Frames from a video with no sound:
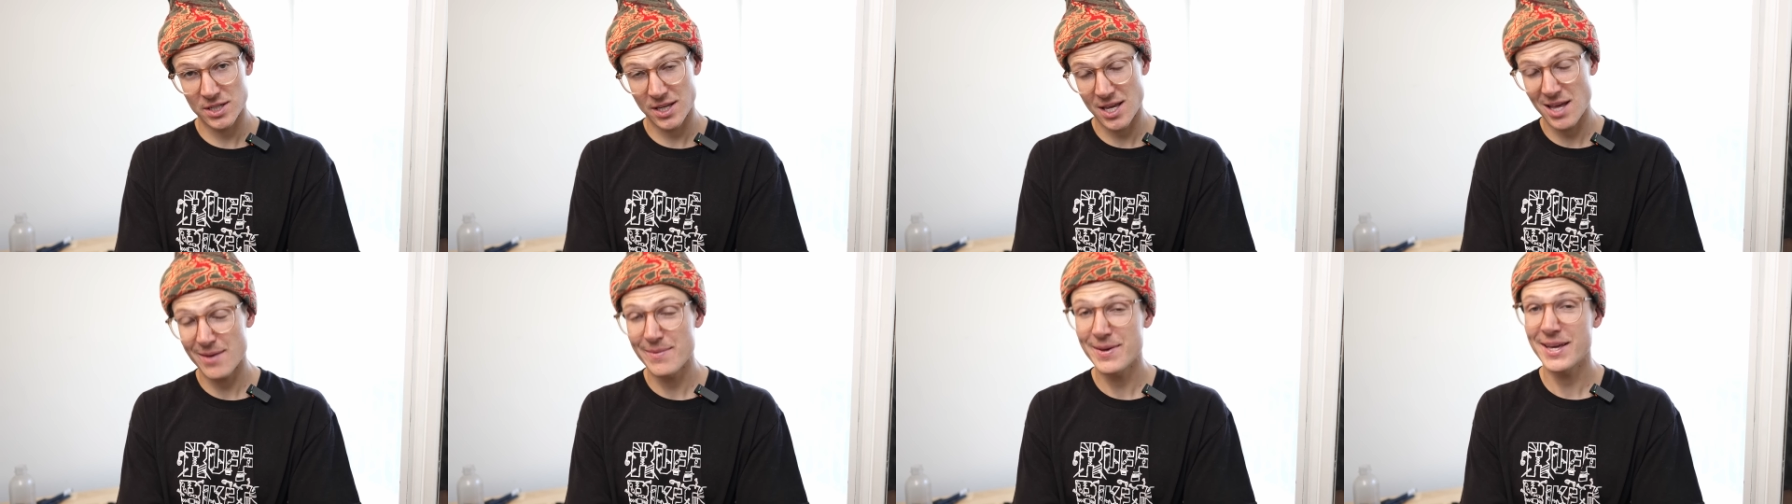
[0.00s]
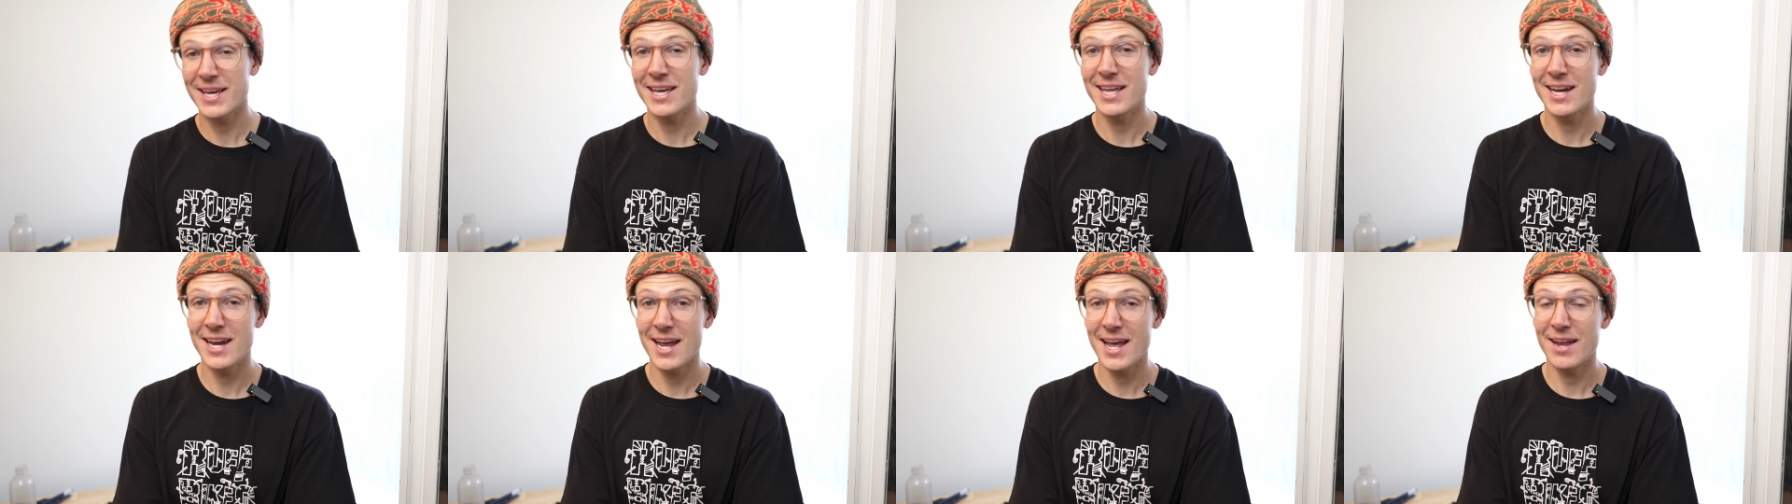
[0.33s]

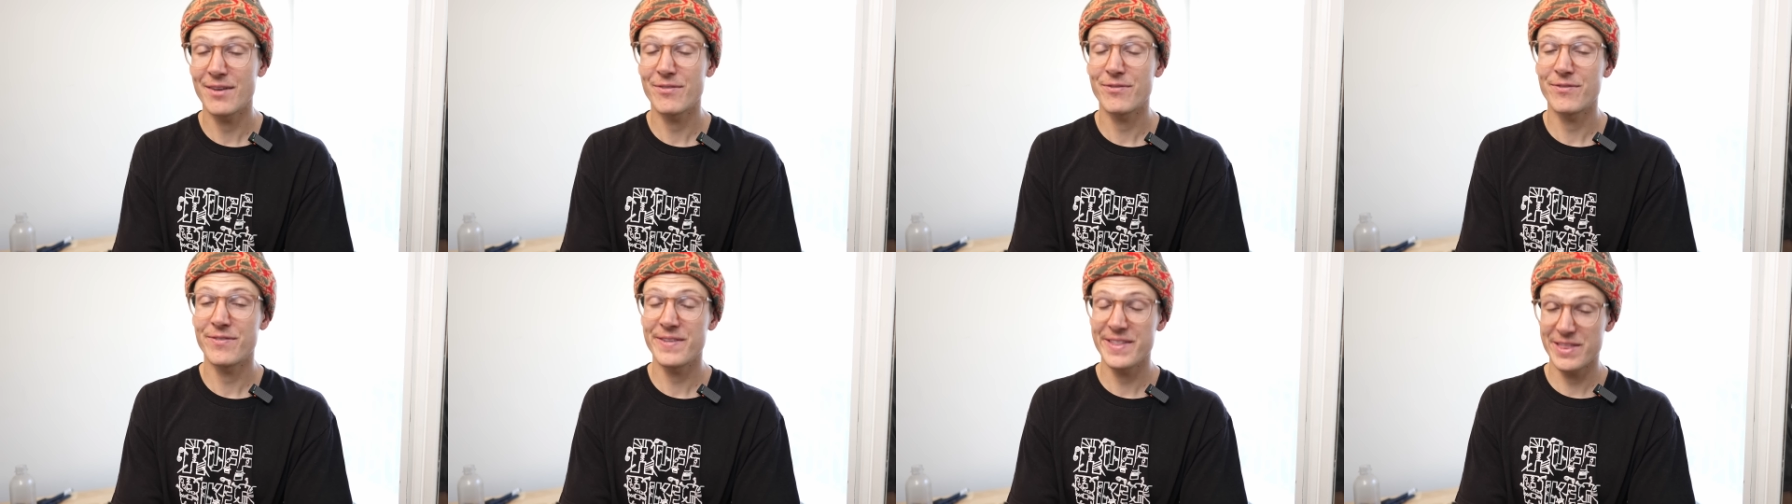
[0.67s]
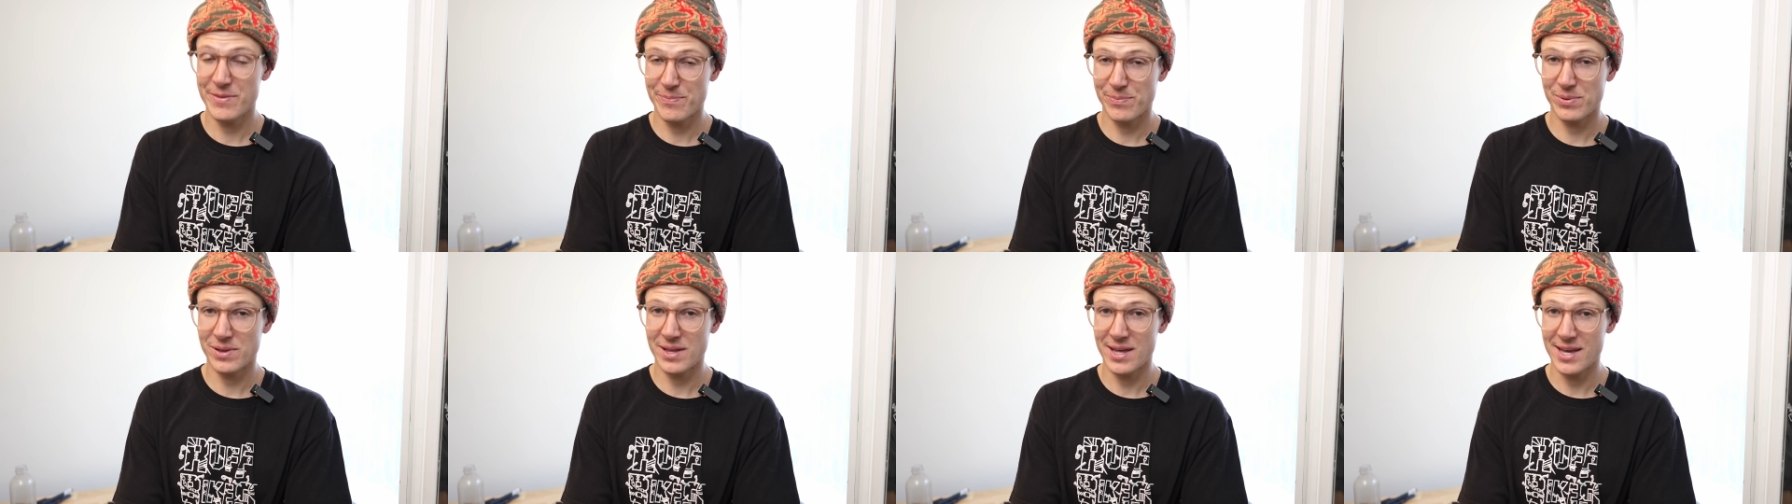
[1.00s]
Coming in at
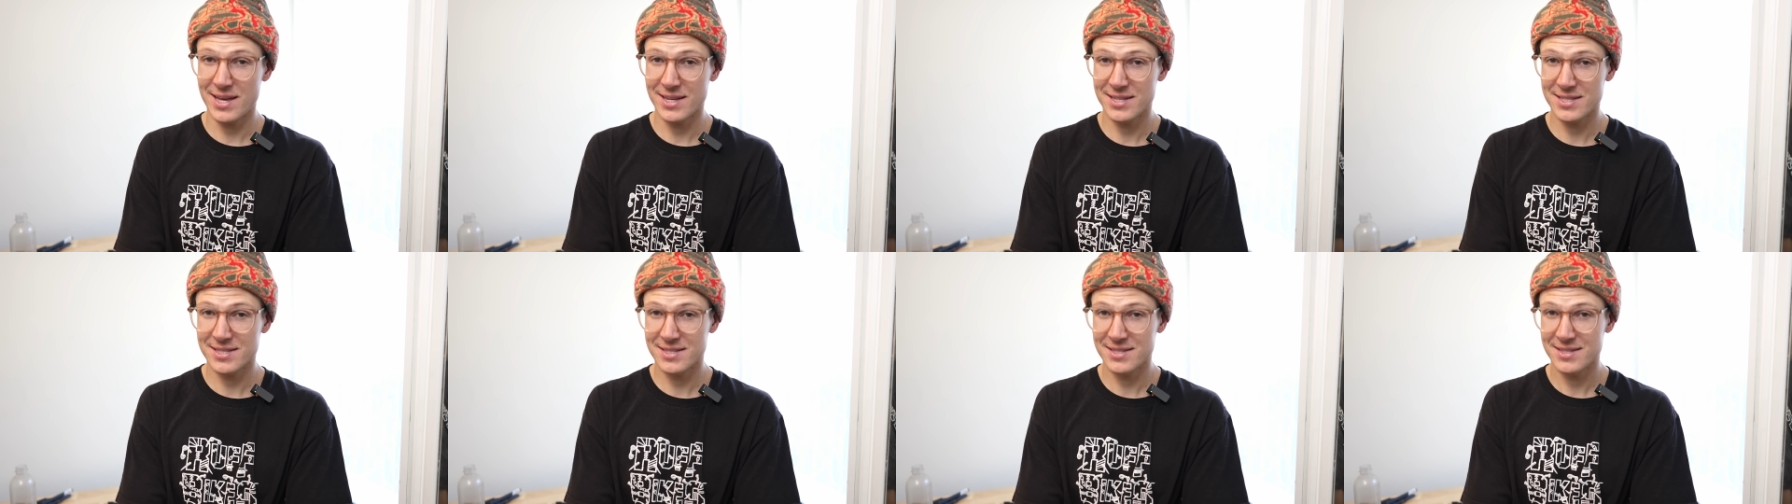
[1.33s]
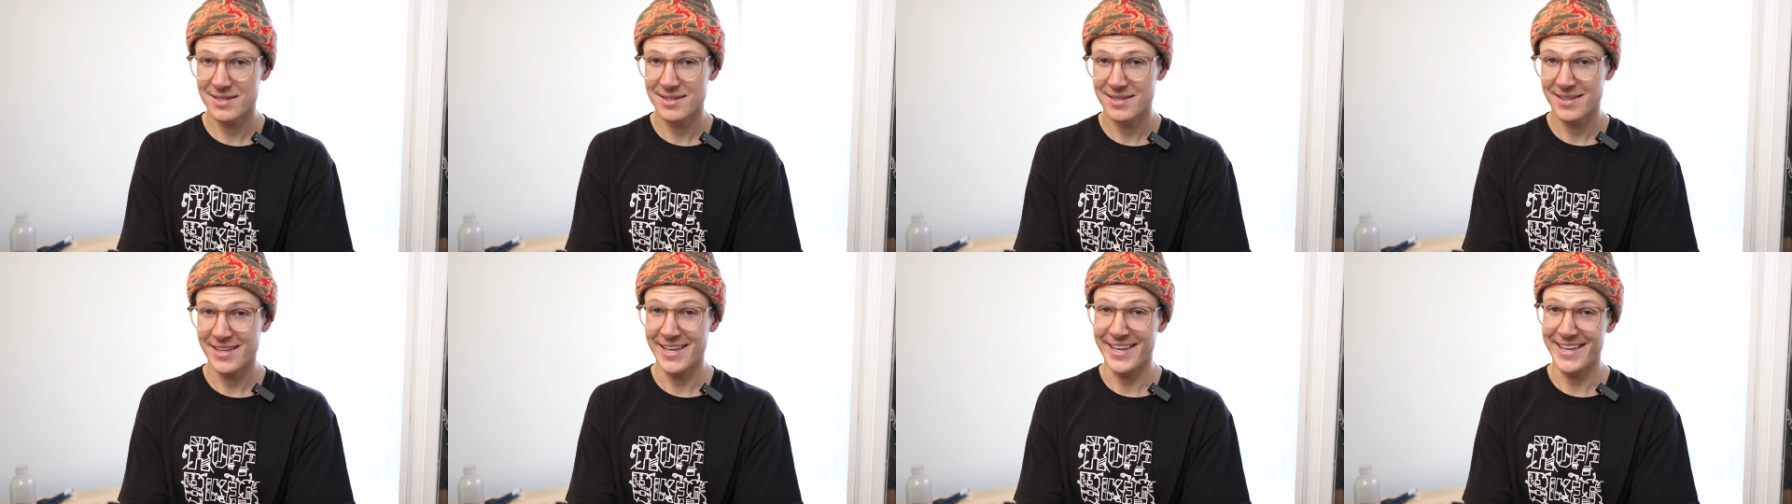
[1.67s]
5th place
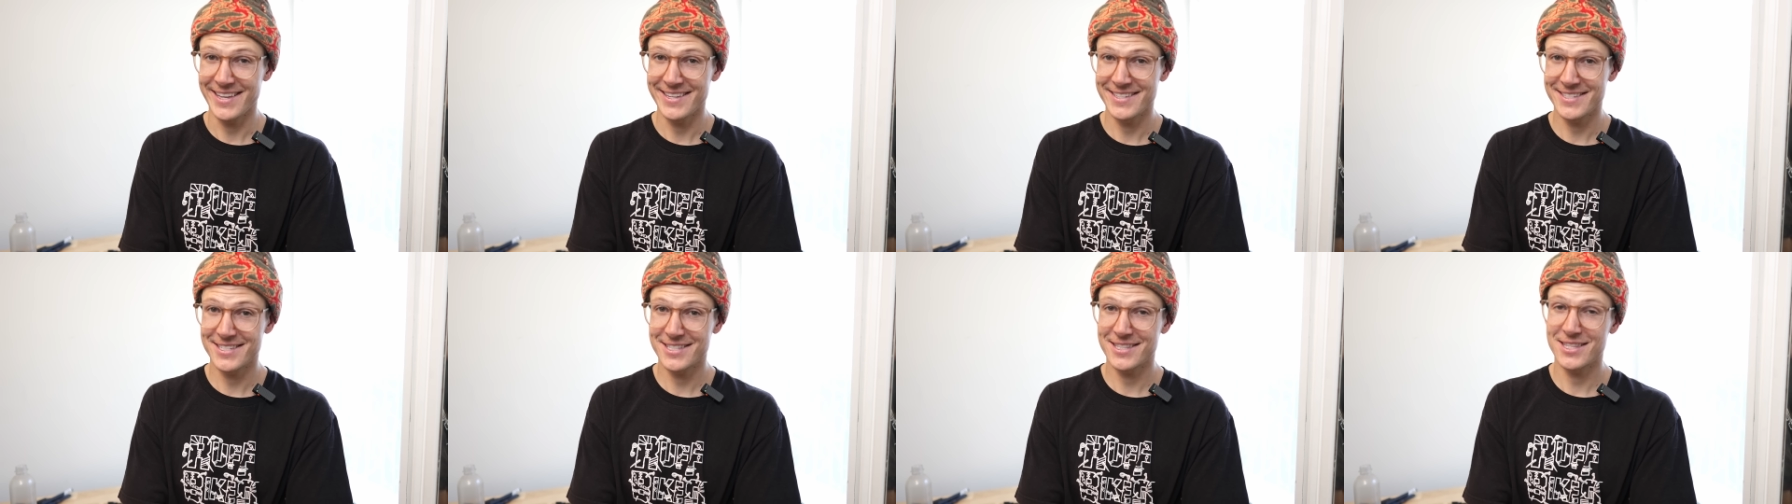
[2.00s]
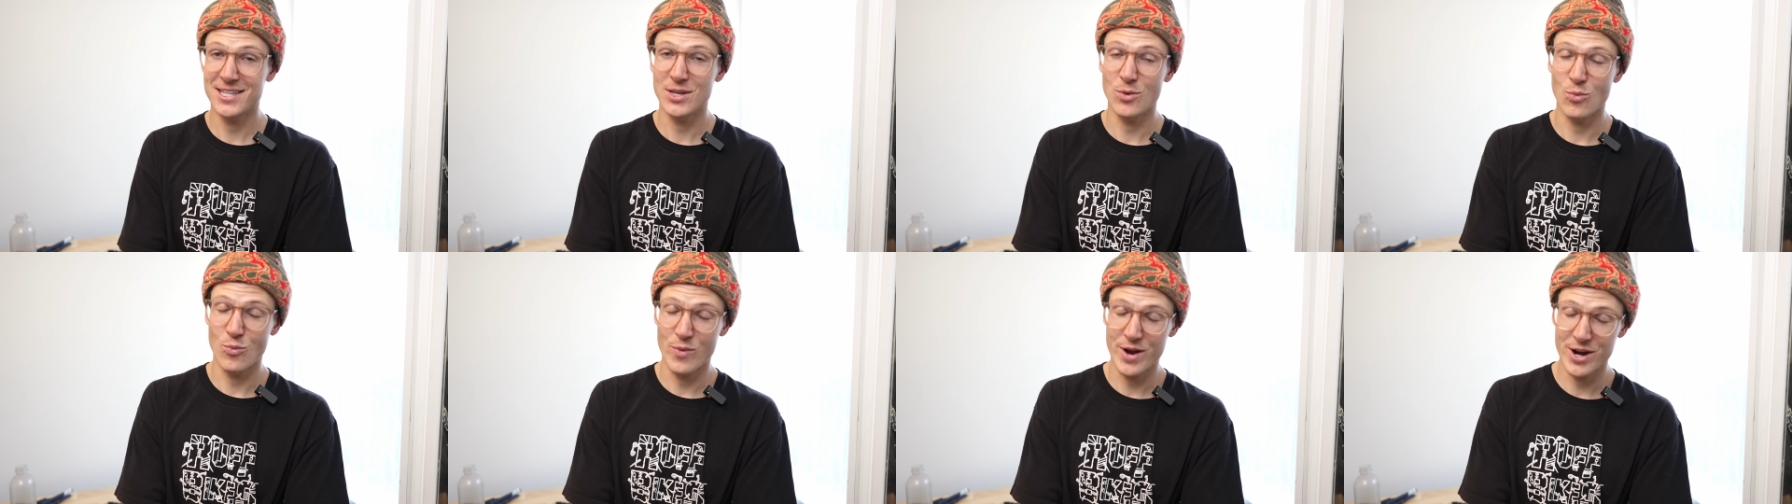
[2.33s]
is
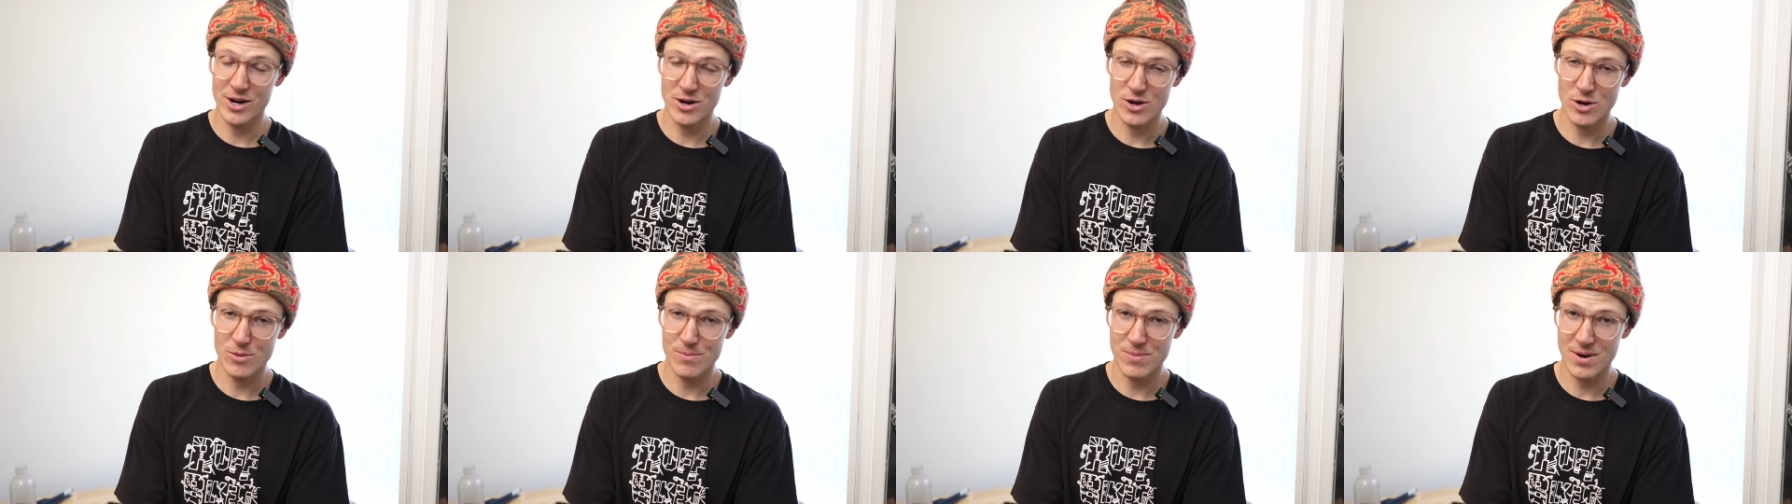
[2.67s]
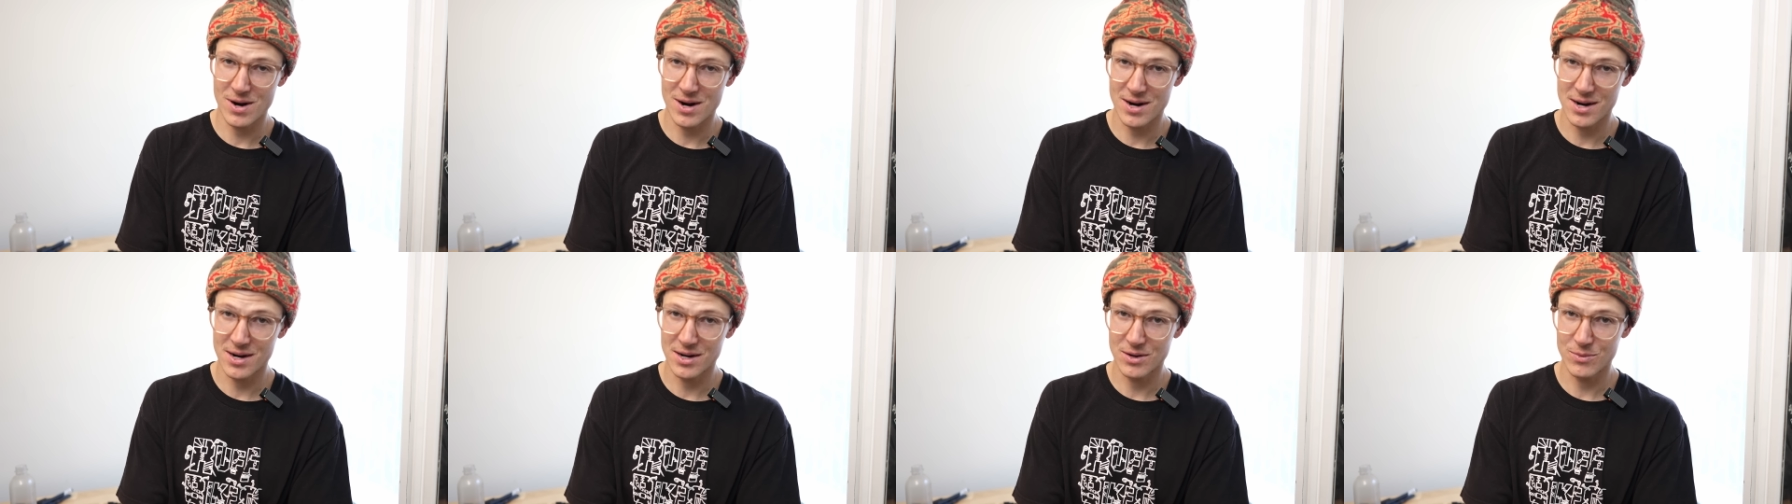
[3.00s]
the Weirdo
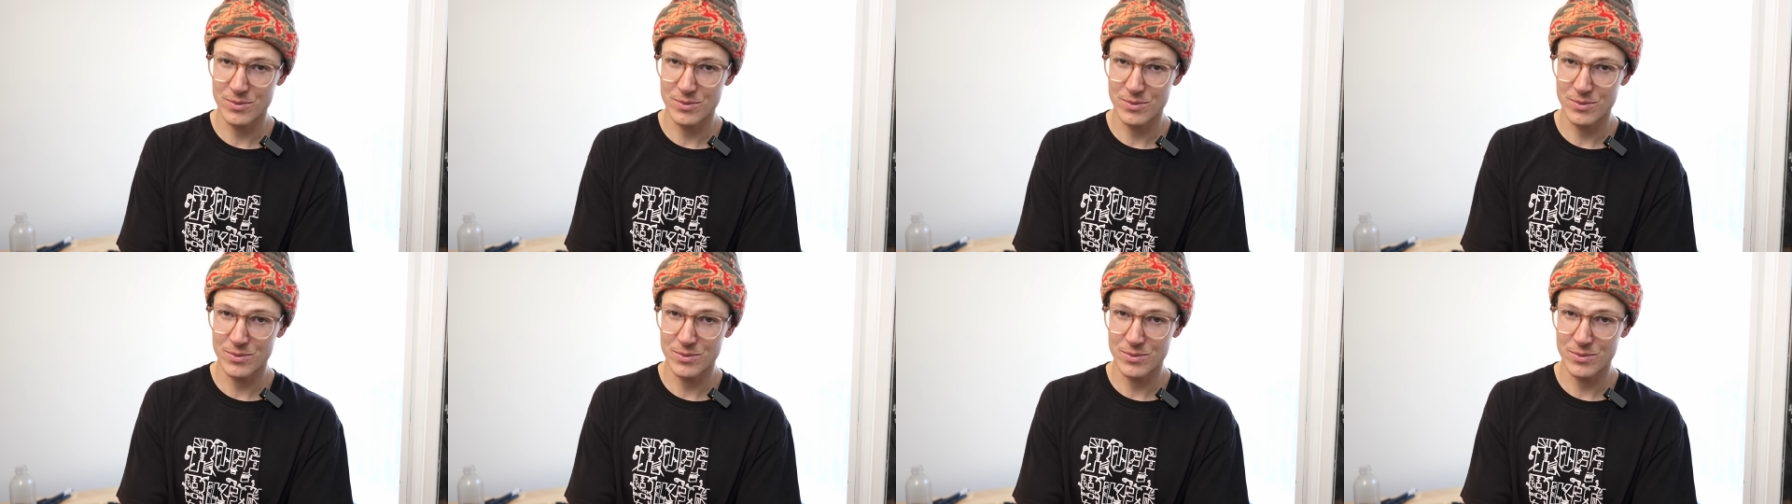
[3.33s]
bar